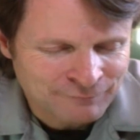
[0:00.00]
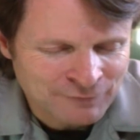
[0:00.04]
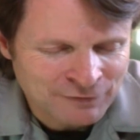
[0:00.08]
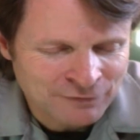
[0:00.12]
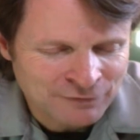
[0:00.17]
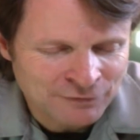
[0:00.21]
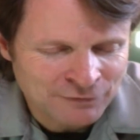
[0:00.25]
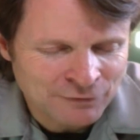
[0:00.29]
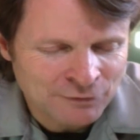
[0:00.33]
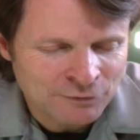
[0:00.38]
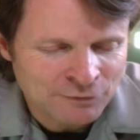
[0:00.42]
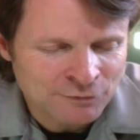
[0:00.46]

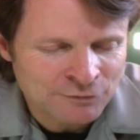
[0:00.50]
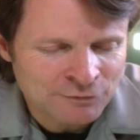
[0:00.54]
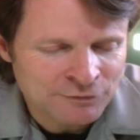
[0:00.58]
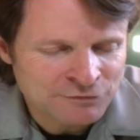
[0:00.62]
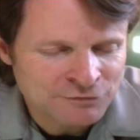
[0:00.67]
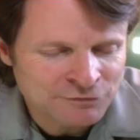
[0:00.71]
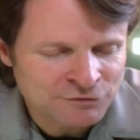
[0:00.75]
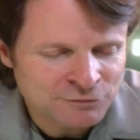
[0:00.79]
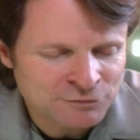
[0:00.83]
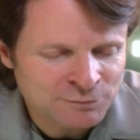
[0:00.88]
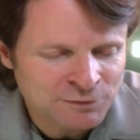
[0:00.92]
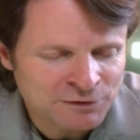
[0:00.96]
And know
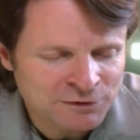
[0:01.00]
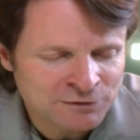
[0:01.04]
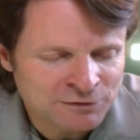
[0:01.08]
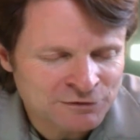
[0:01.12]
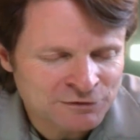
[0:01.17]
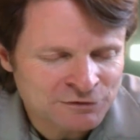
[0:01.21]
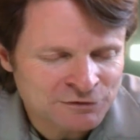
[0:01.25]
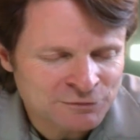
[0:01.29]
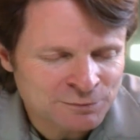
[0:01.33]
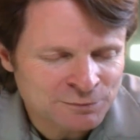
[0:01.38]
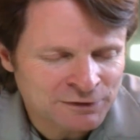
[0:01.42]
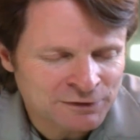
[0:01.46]
that Spirit
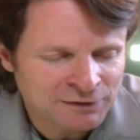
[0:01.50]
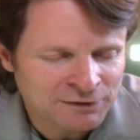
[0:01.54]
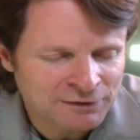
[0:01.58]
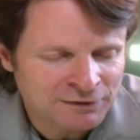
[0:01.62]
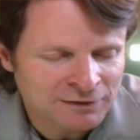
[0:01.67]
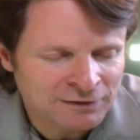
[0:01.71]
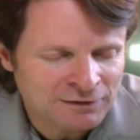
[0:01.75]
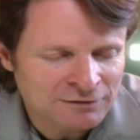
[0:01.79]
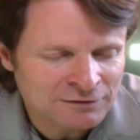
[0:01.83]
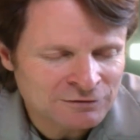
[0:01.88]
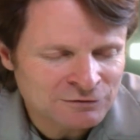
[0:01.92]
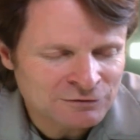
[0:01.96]
is
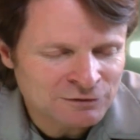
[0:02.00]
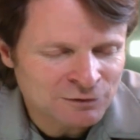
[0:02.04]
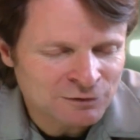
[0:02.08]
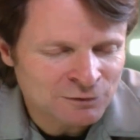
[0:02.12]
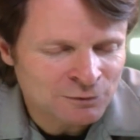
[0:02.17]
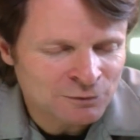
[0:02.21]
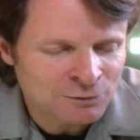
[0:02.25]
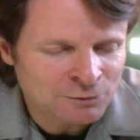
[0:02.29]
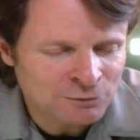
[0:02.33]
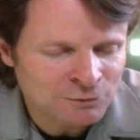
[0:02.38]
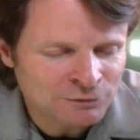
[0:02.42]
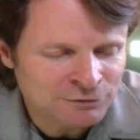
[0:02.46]
bringing us
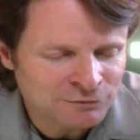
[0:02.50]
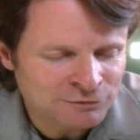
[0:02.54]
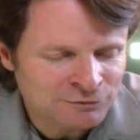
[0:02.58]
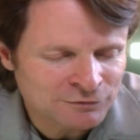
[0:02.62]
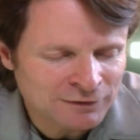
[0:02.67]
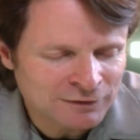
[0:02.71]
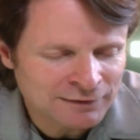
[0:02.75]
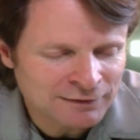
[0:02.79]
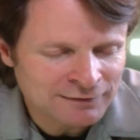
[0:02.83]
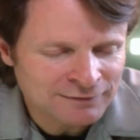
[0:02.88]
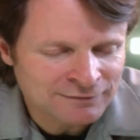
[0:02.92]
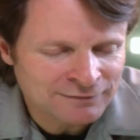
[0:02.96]
gold and
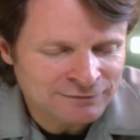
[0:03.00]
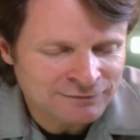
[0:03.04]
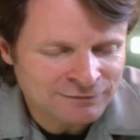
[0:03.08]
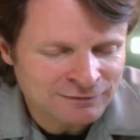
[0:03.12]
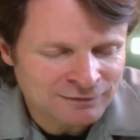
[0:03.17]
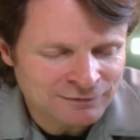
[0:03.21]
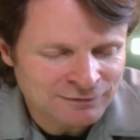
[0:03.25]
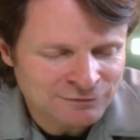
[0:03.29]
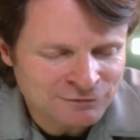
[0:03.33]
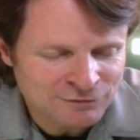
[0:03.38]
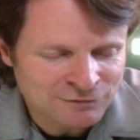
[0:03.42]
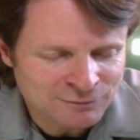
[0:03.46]

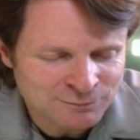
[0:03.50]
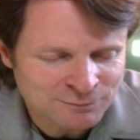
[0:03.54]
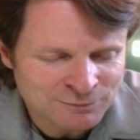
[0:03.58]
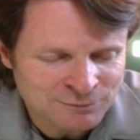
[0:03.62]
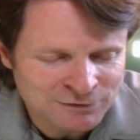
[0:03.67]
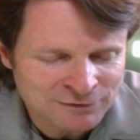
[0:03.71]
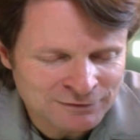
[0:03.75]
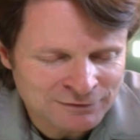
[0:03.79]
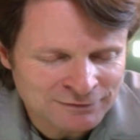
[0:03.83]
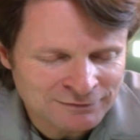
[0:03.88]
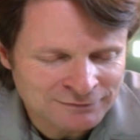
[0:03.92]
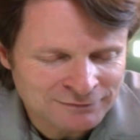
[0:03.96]
frankincense and
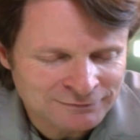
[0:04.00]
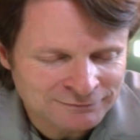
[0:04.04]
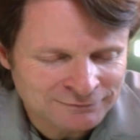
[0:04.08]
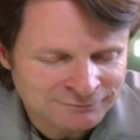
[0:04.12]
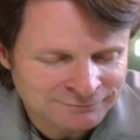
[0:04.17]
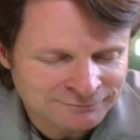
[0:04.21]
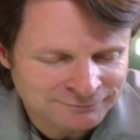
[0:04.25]
myrrh